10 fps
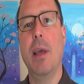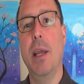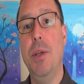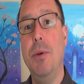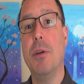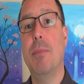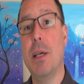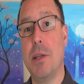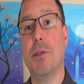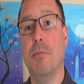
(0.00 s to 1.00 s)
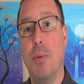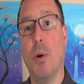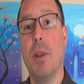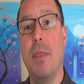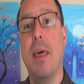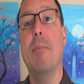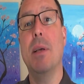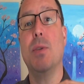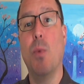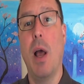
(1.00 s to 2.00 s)
and do your best to support them
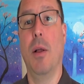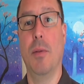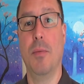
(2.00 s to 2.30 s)
as well.